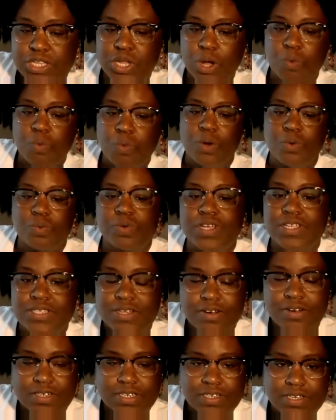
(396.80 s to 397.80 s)
So what
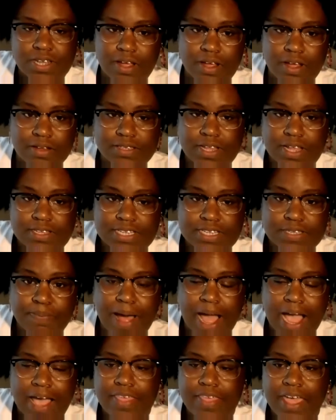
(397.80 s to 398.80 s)
research tells us is
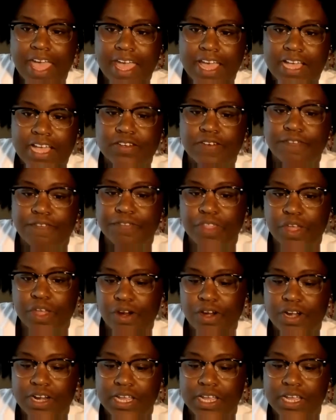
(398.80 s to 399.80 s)
by the age of
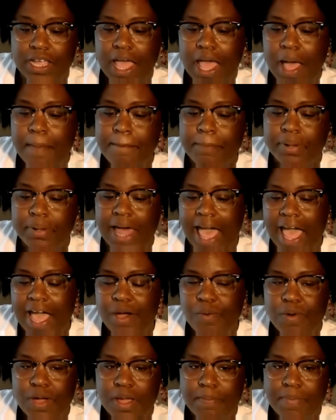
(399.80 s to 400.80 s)
30,
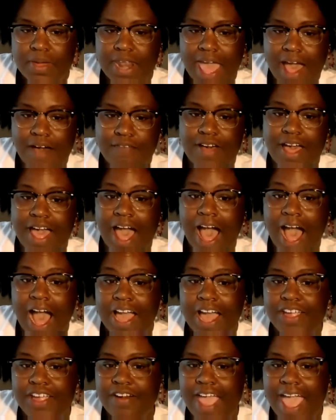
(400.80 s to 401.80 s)
Black women have a
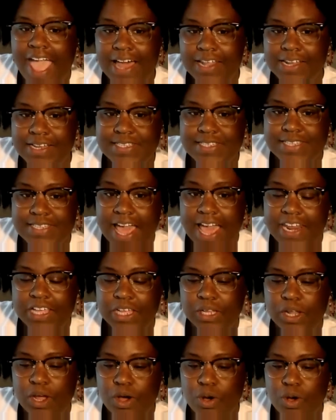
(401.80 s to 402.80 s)
higher
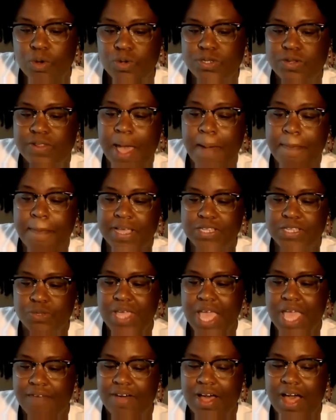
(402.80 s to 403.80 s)
allostatic load. So that means
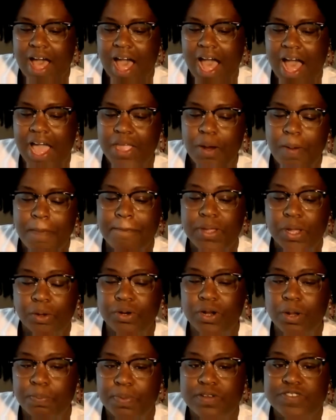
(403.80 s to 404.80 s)
we have a higher
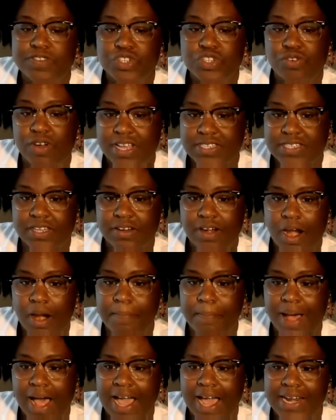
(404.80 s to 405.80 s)
buildup of stress in
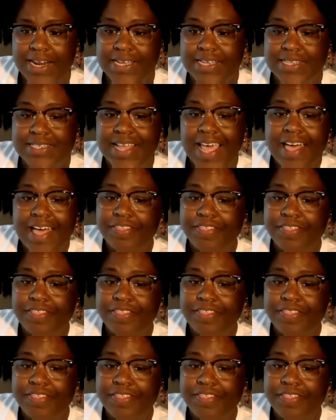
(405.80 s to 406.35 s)
our bodies